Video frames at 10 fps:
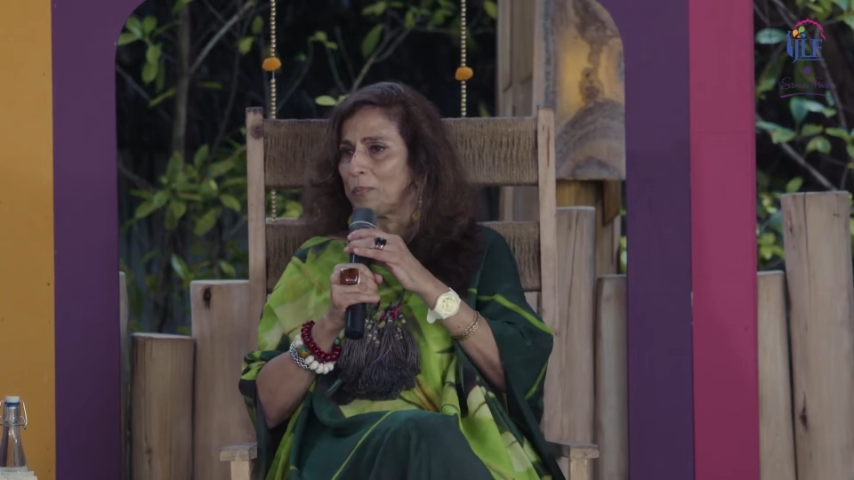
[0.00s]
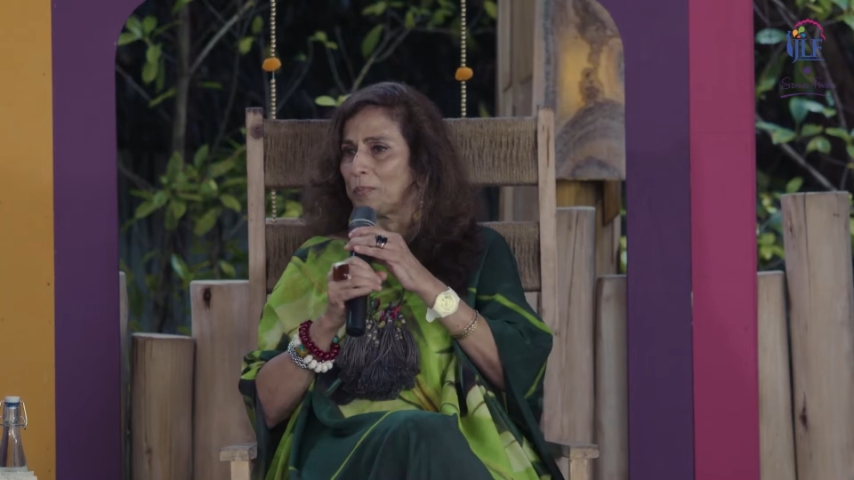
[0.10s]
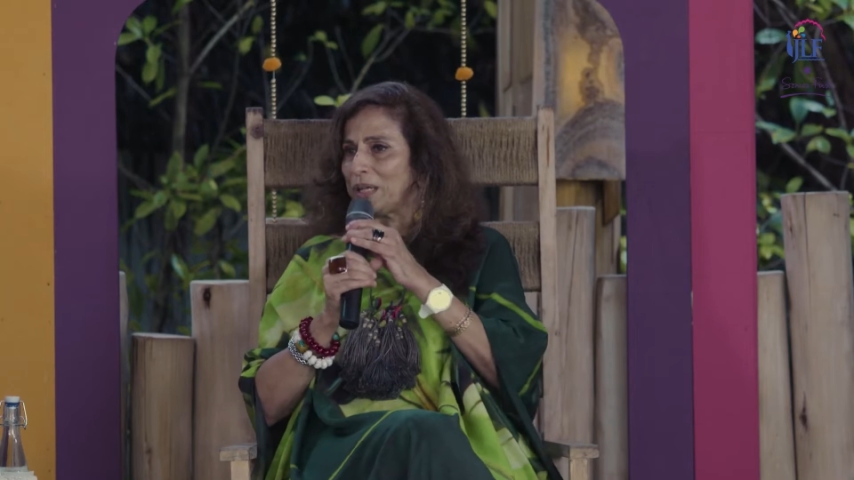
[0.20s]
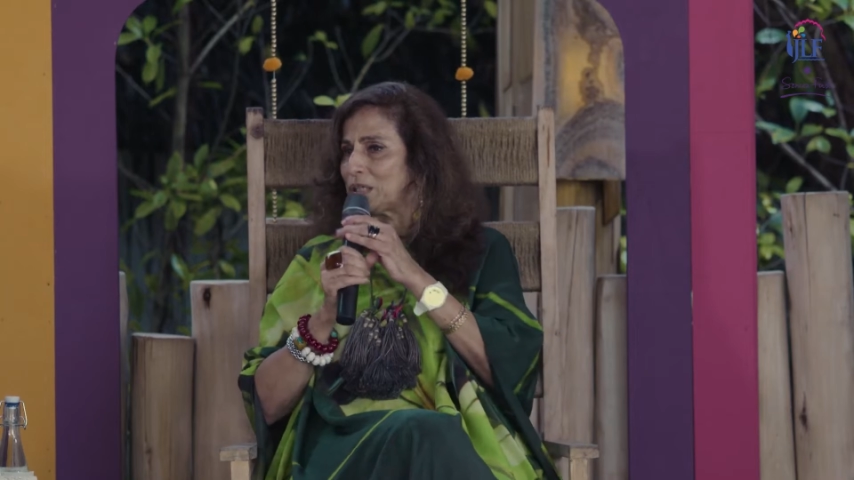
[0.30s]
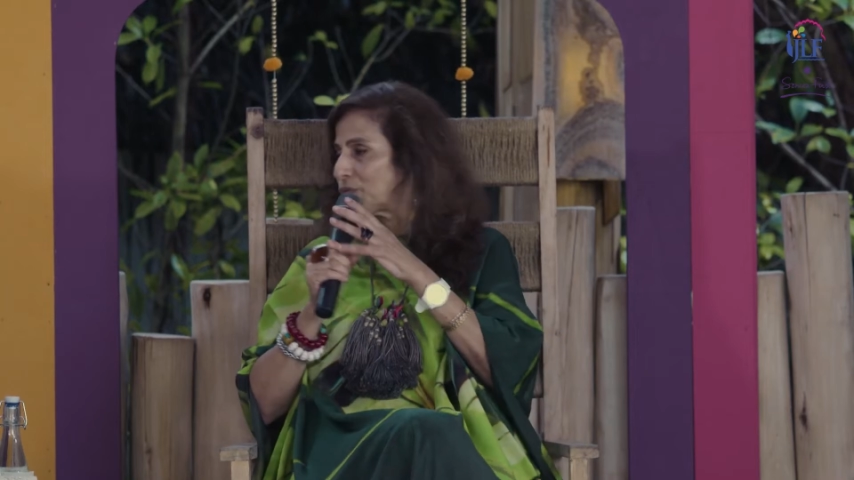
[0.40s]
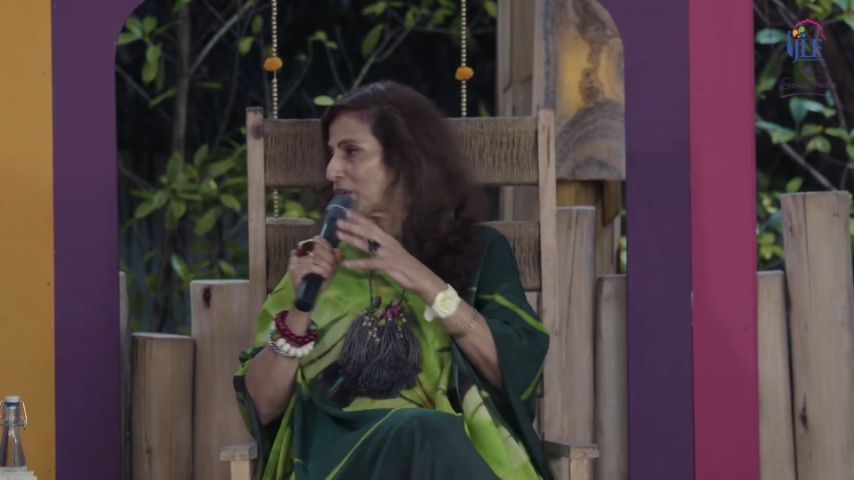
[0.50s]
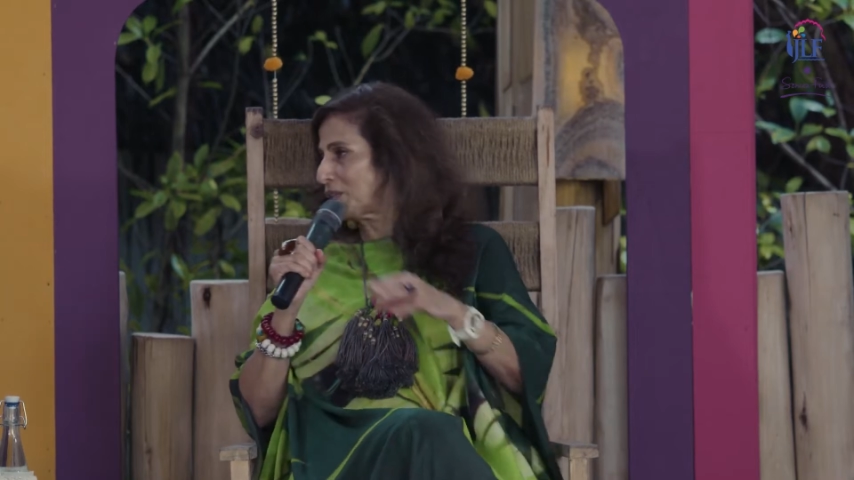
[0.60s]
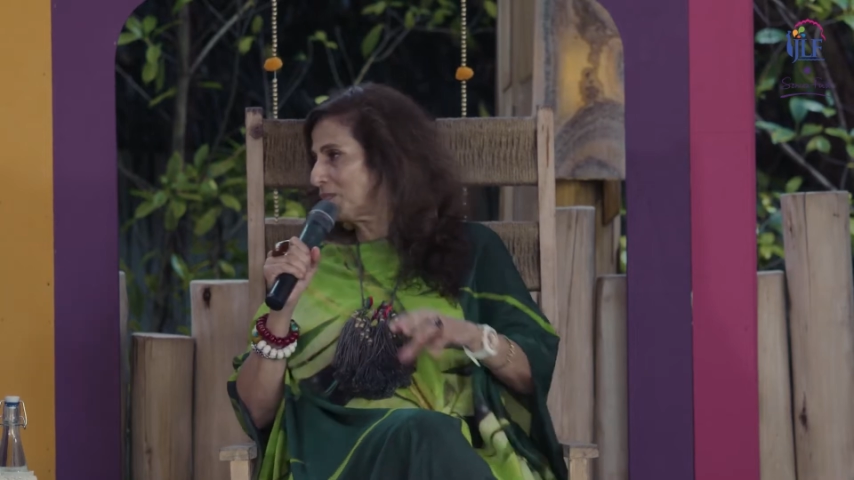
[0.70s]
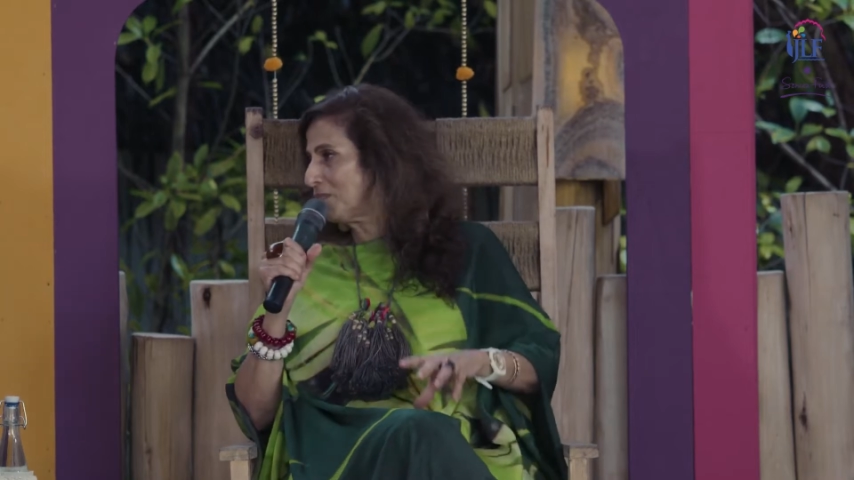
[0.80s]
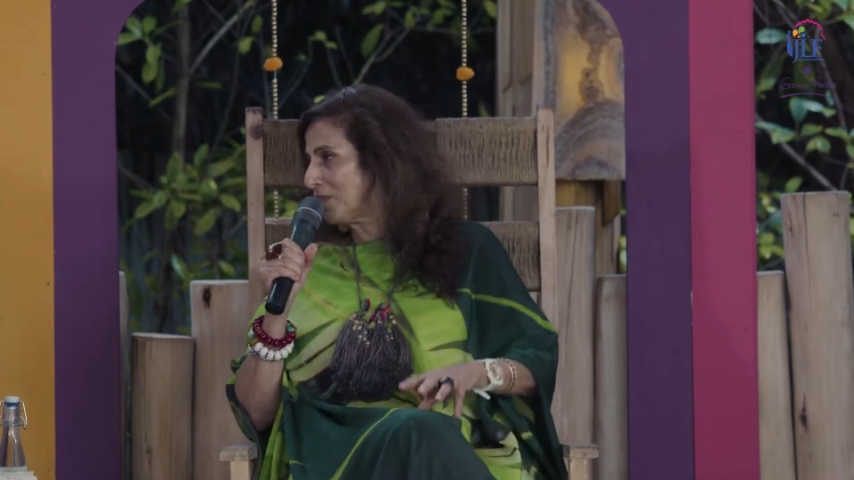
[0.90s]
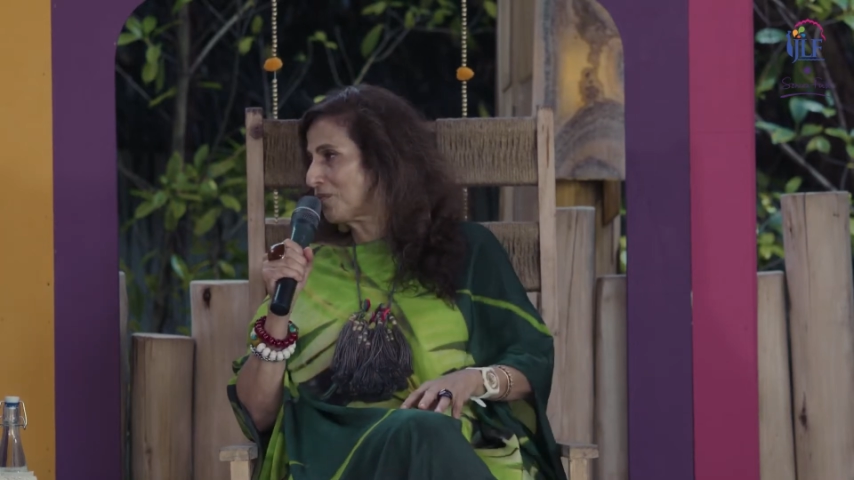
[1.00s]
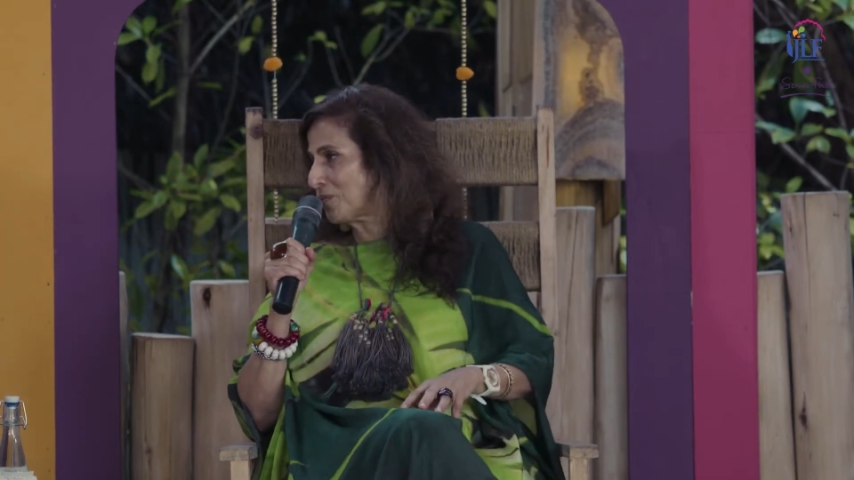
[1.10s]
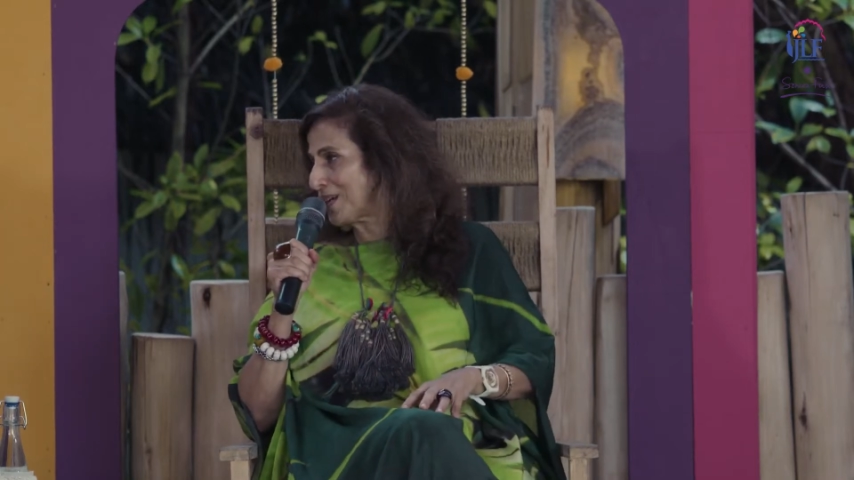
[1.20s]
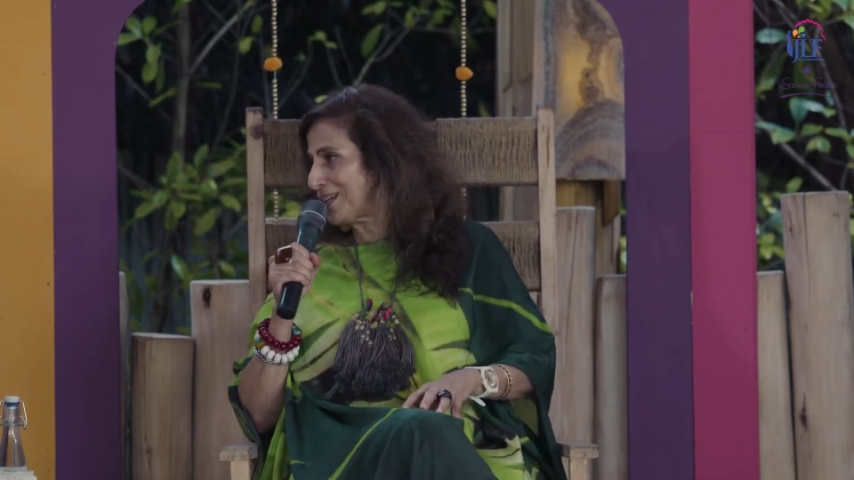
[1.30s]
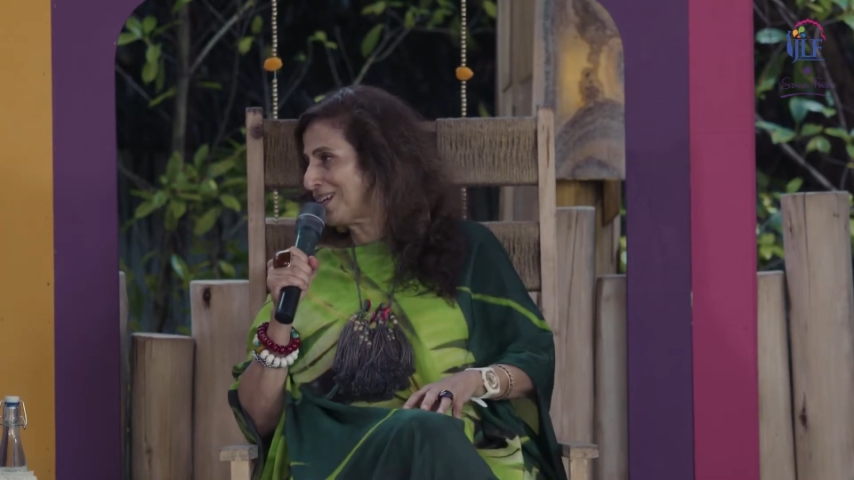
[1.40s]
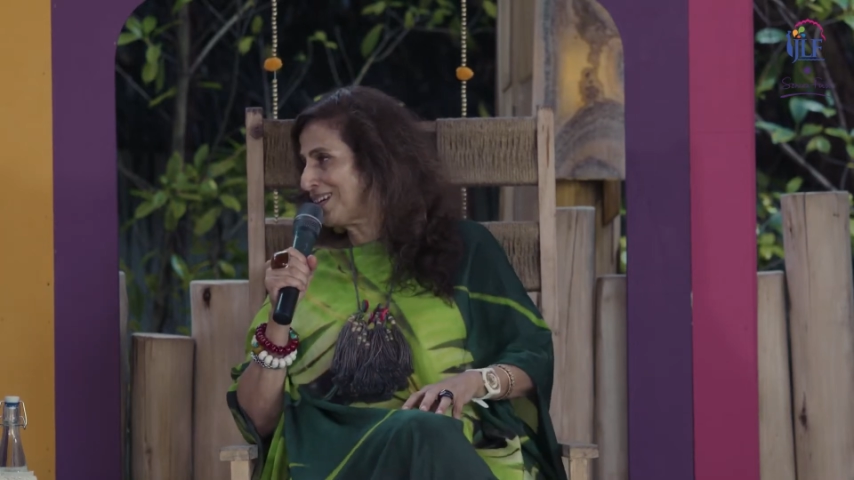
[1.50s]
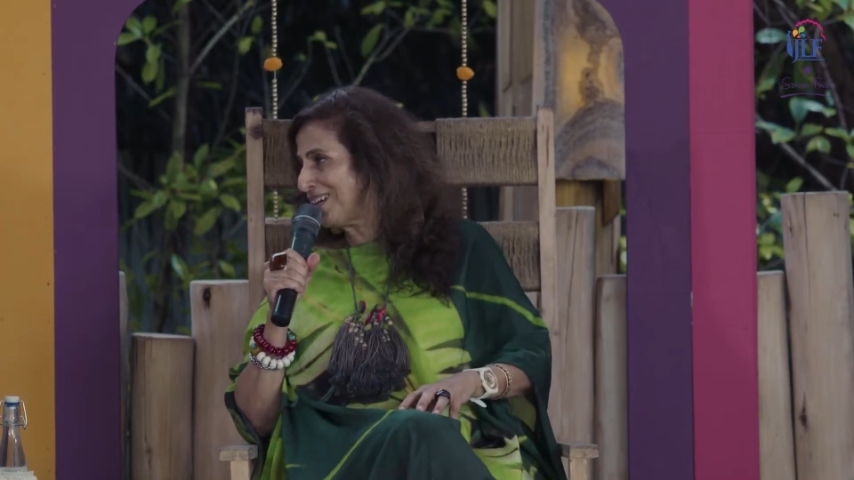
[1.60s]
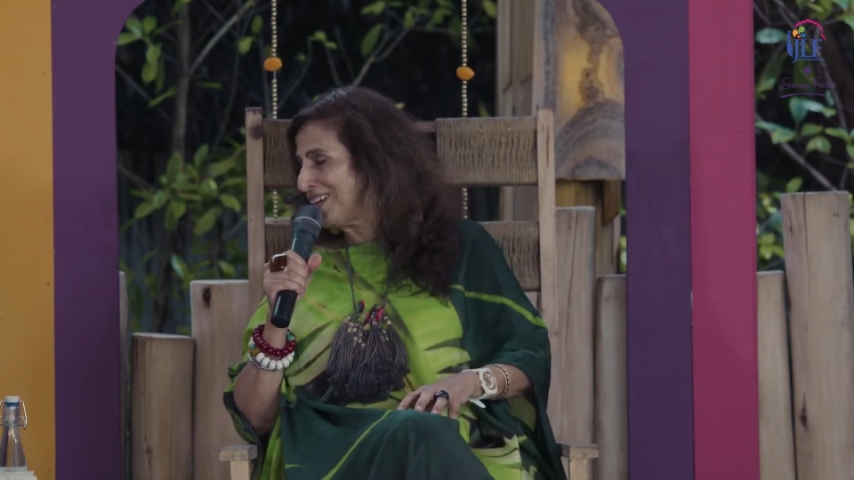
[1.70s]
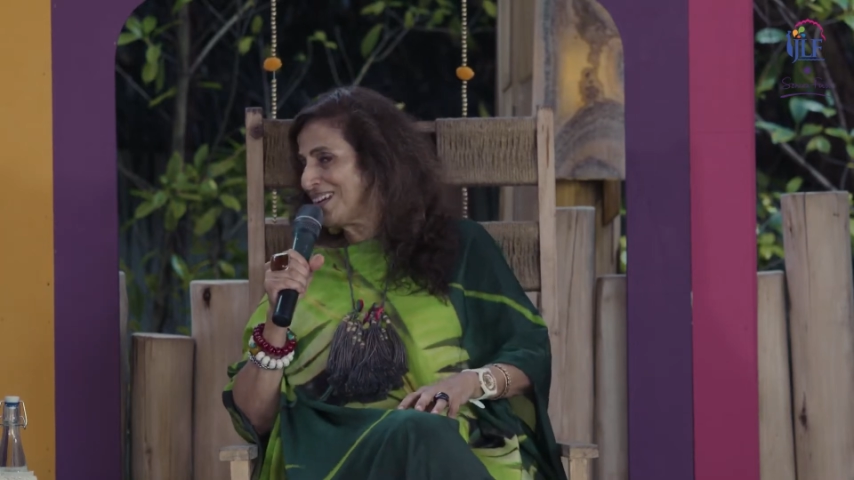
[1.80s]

press freedom, really.